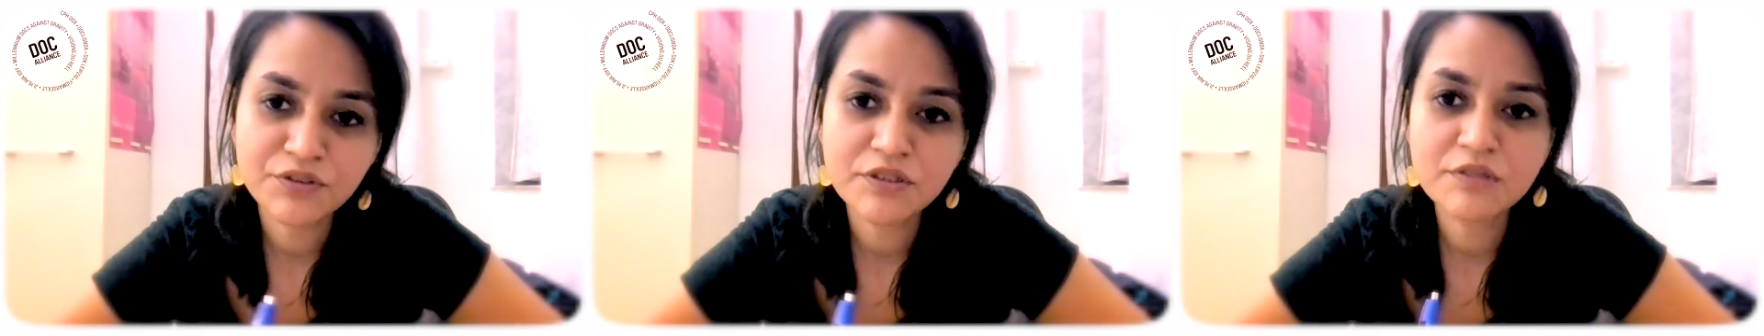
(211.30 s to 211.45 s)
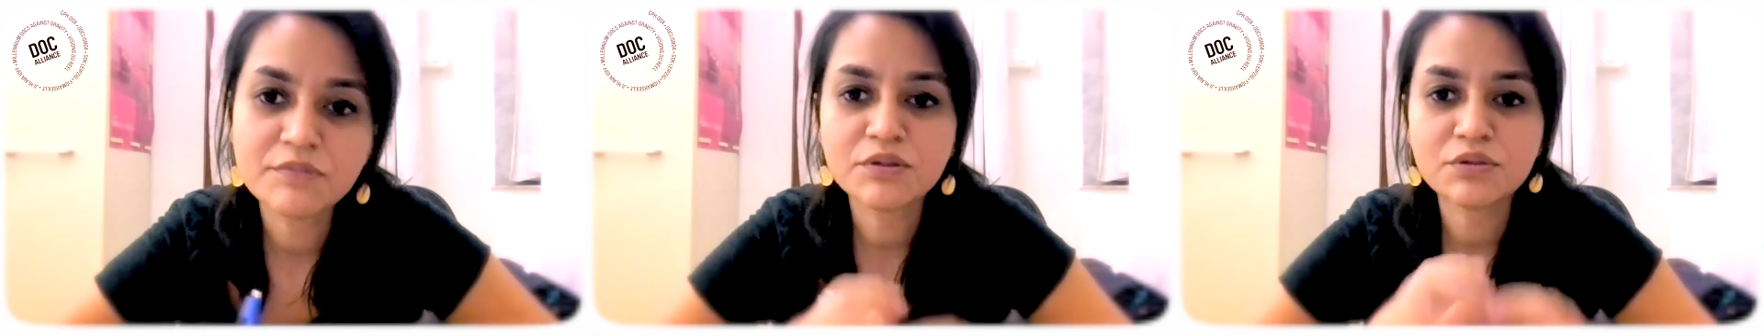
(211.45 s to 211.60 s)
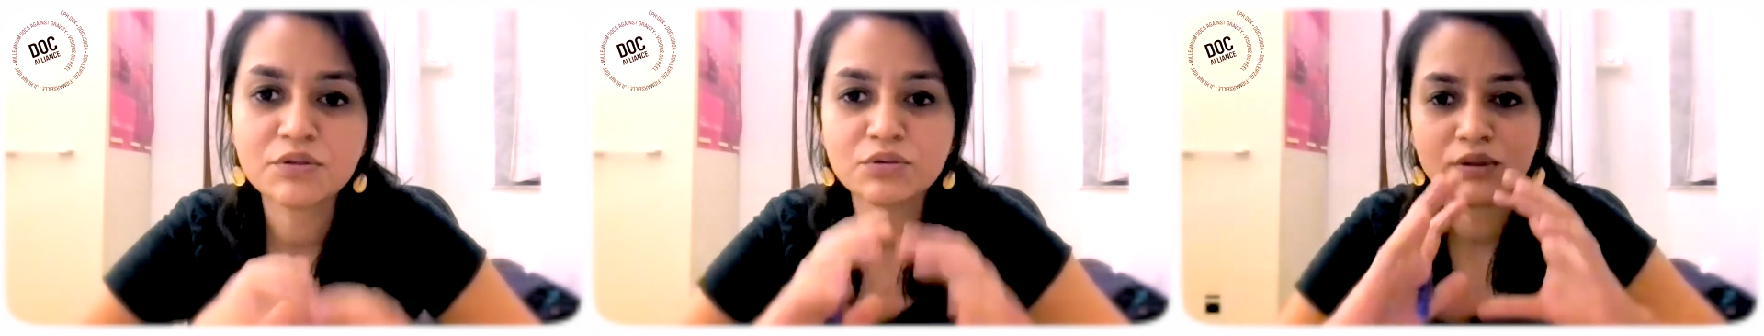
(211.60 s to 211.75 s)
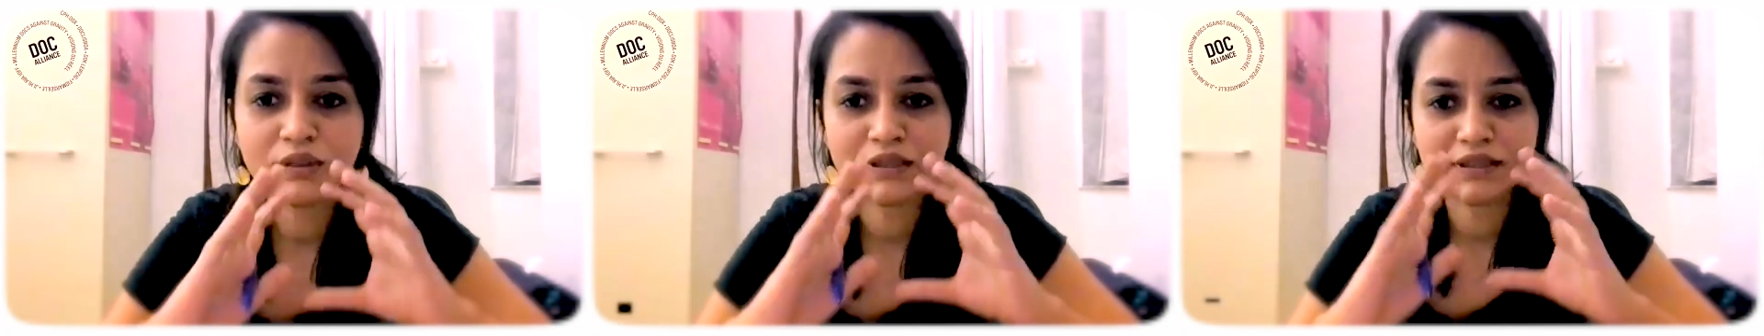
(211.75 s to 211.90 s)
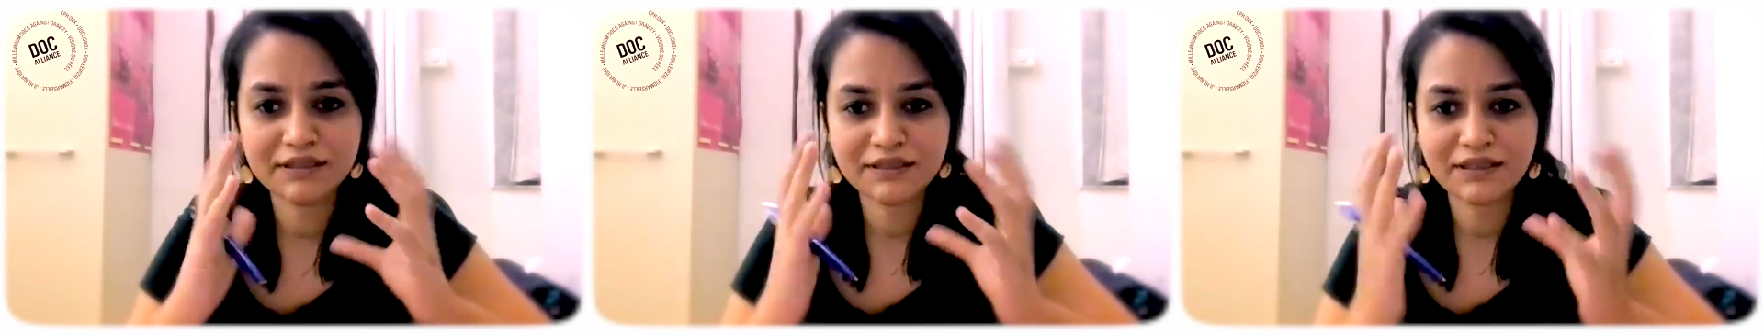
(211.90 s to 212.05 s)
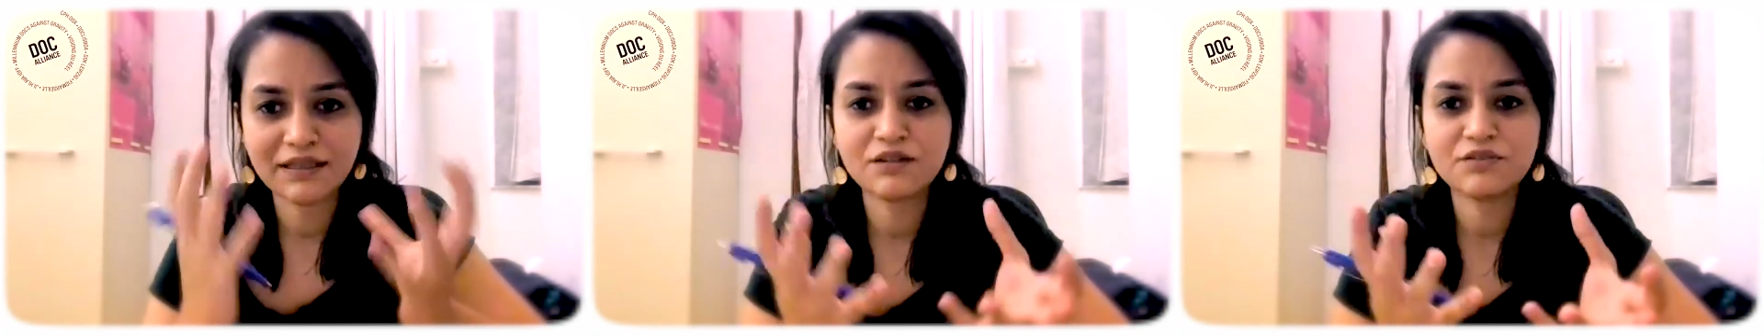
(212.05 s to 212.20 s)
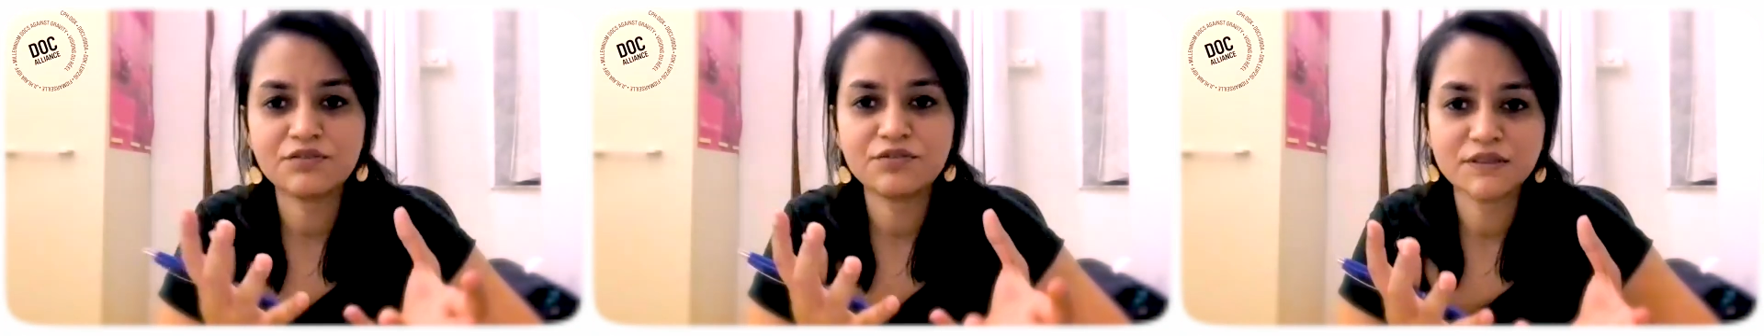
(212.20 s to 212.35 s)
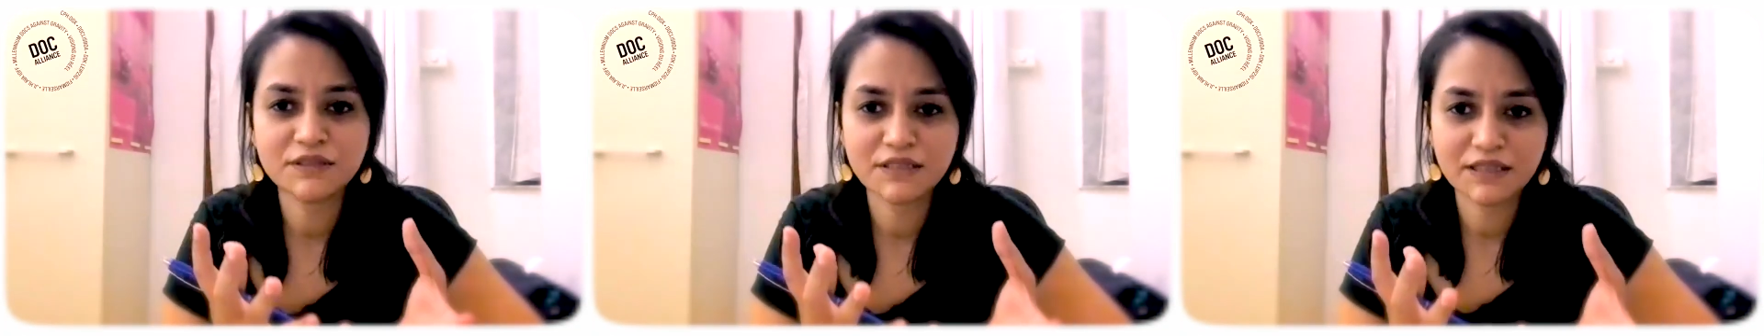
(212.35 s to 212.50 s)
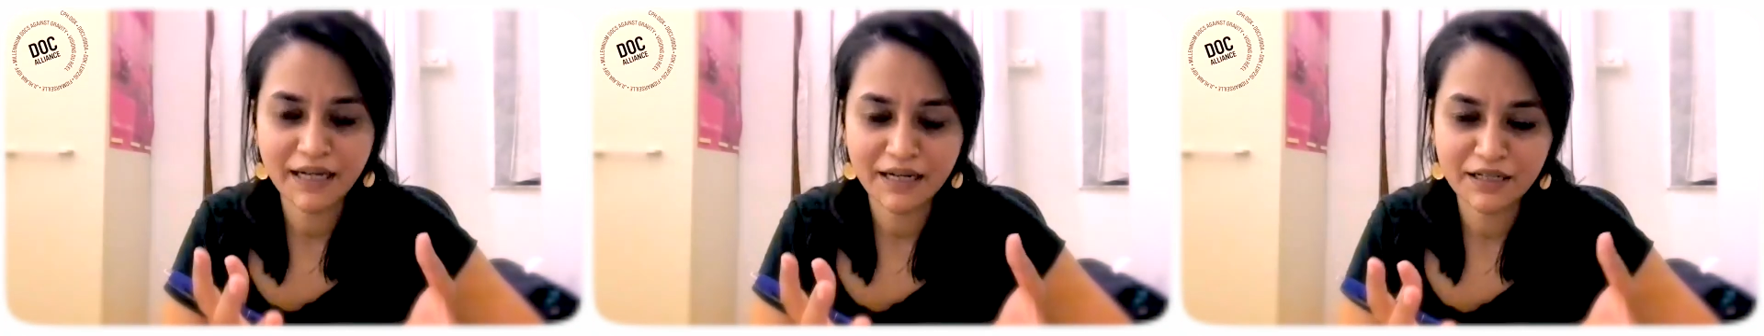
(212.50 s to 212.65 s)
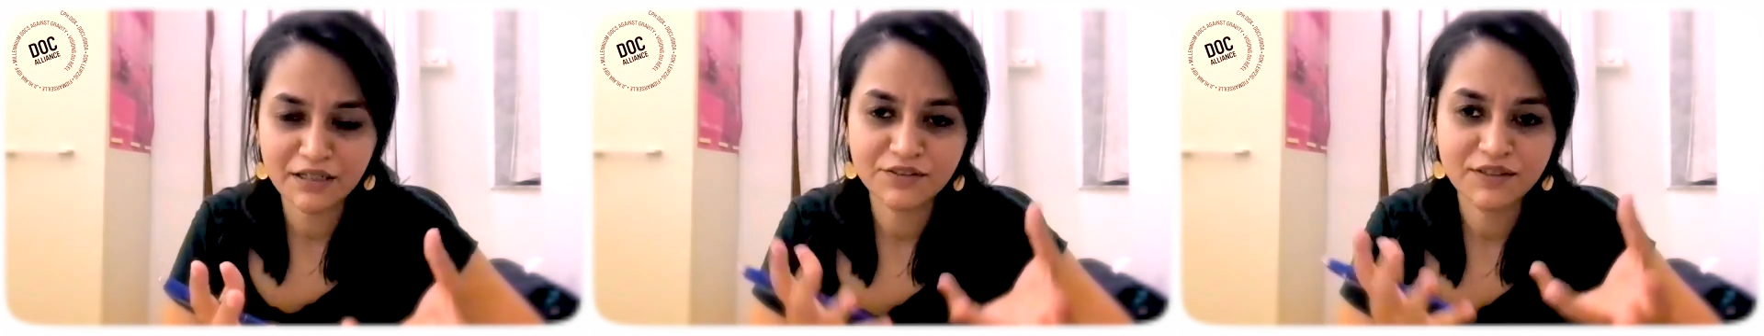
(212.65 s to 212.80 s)
film school itself was a
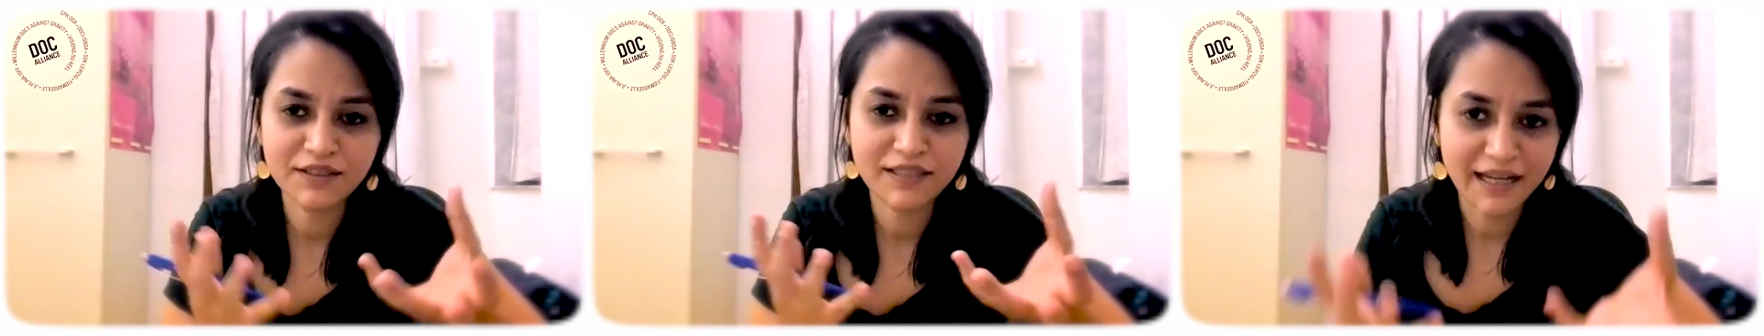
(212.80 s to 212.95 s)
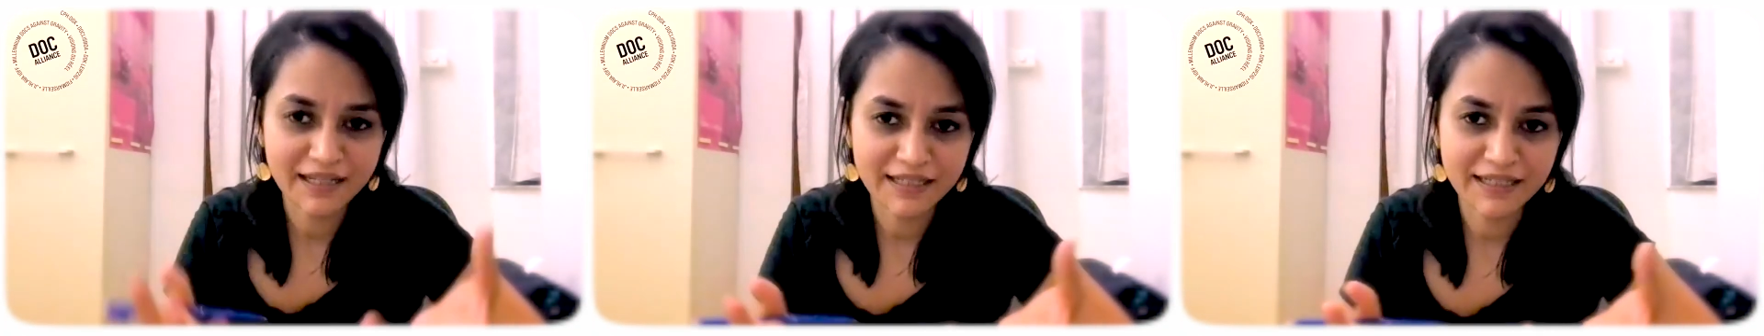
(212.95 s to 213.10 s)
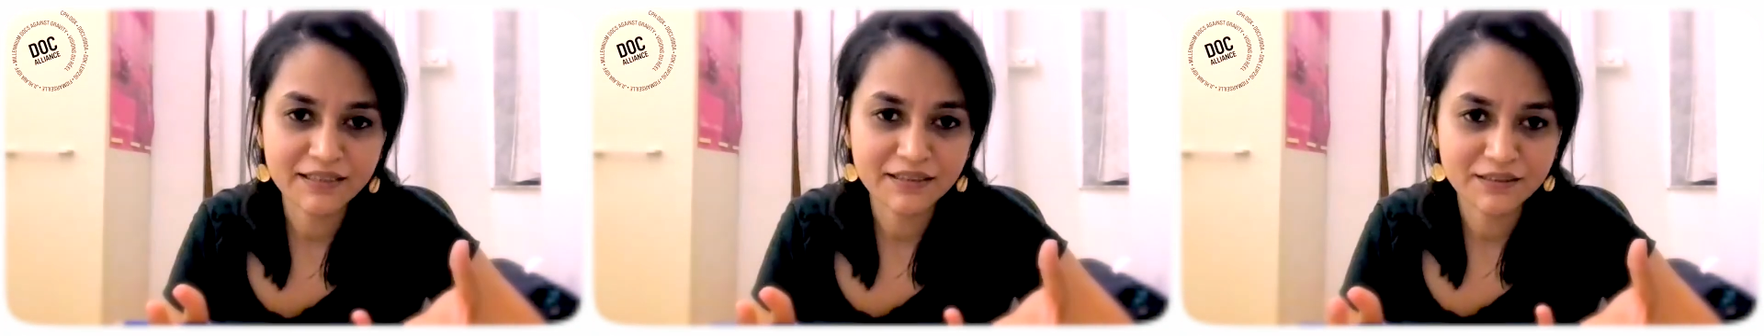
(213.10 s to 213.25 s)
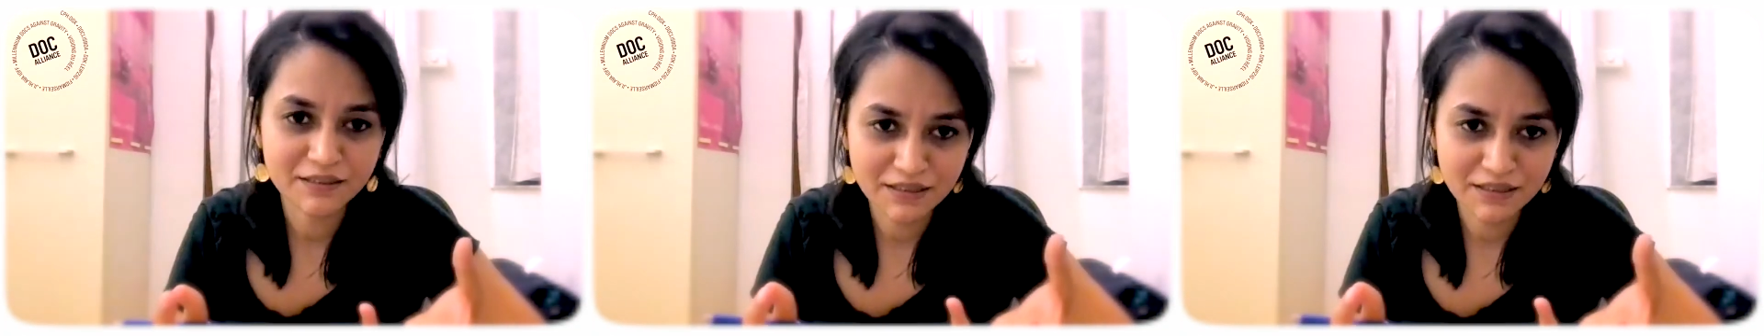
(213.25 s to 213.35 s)
kind of a character